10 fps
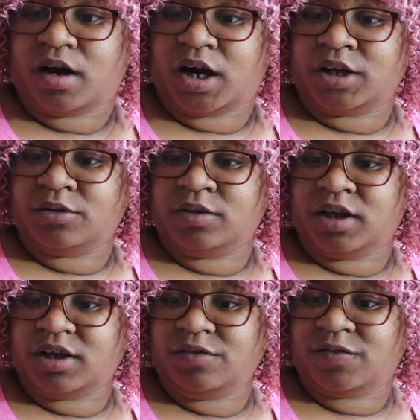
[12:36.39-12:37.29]
Are you
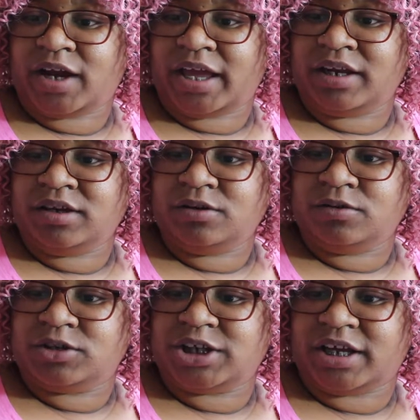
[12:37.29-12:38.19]
looking for any
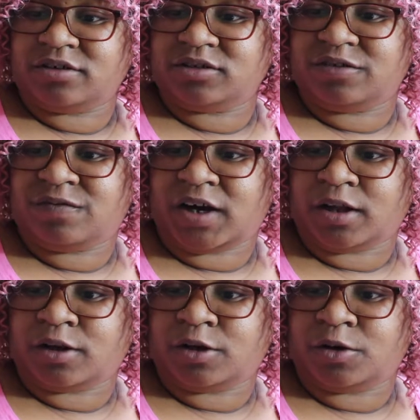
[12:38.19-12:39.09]
new channels to
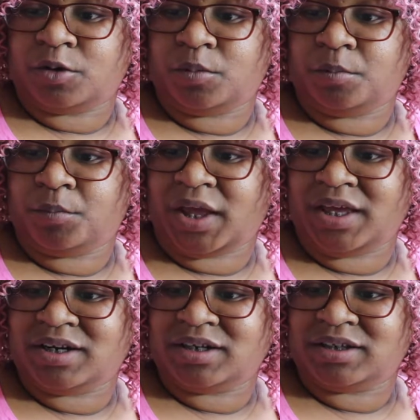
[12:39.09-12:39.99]
follow,
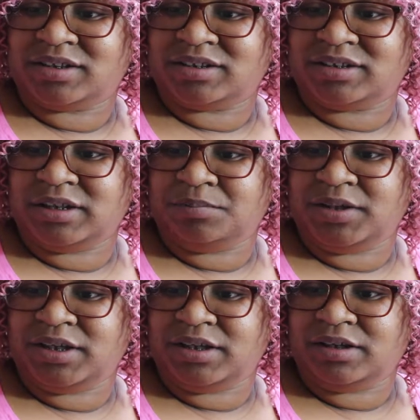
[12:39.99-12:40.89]
betas, C
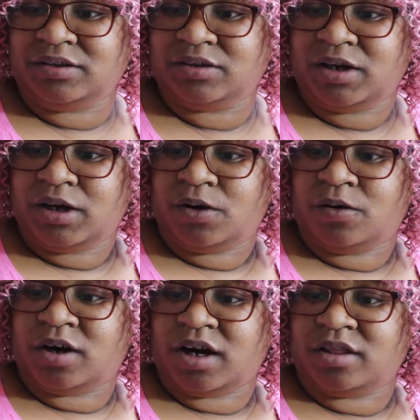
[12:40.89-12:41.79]
Ps,
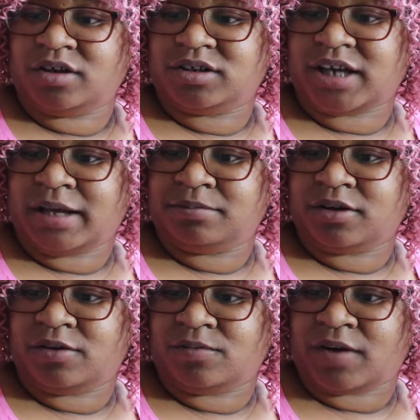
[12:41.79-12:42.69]
or other types
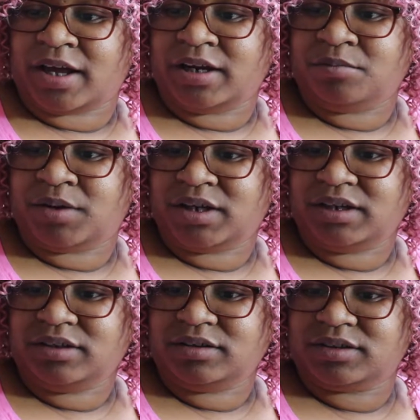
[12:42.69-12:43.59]
of writing
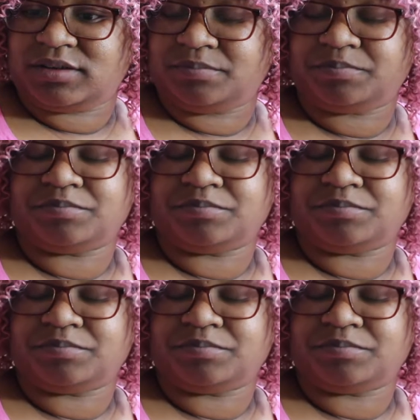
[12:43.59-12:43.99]
buddies?